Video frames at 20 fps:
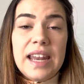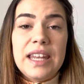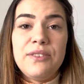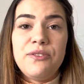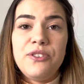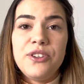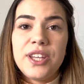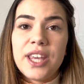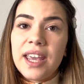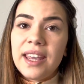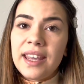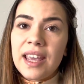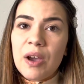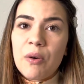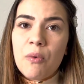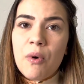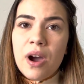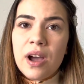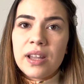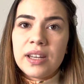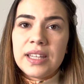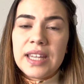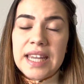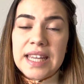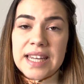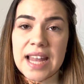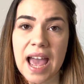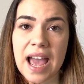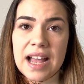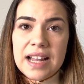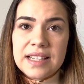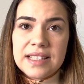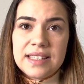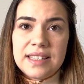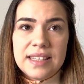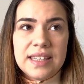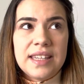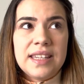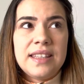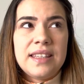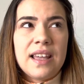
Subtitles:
if you can get one in Aldi,